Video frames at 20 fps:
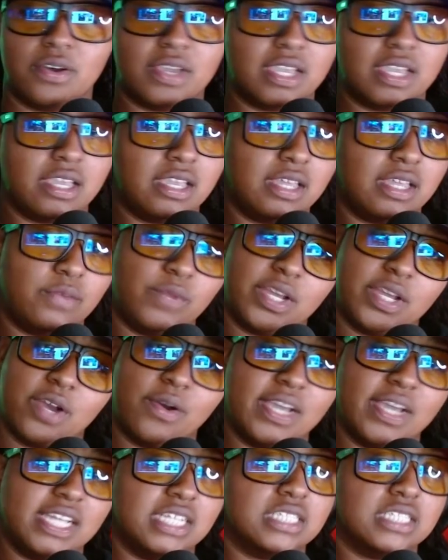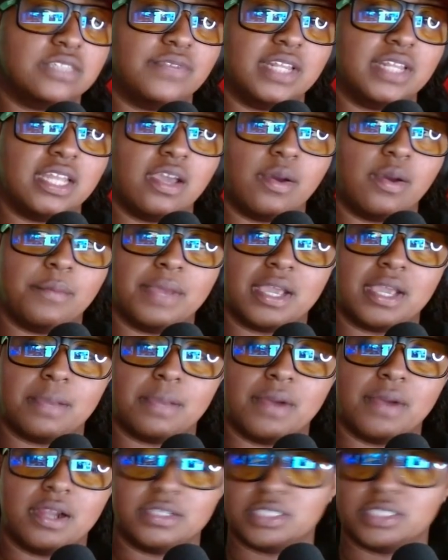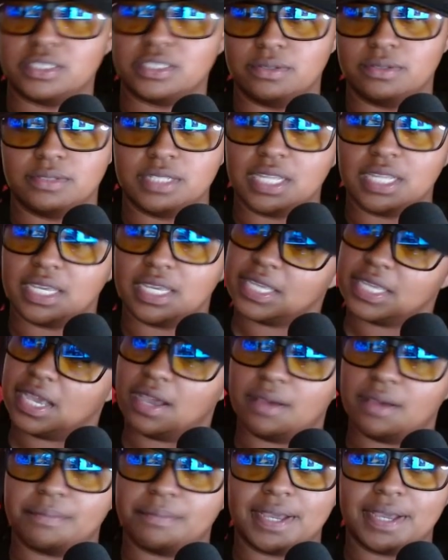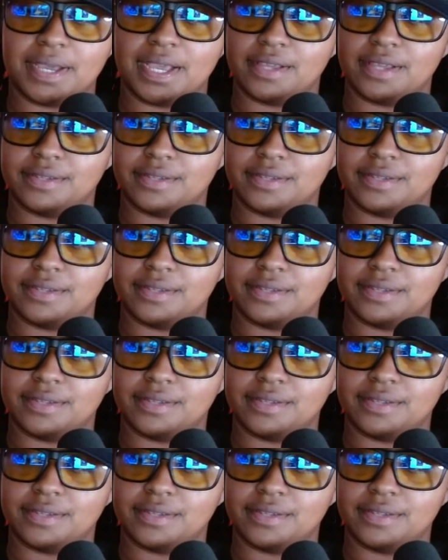And we're going to end this video and make a part 2. Love y'all. Bye.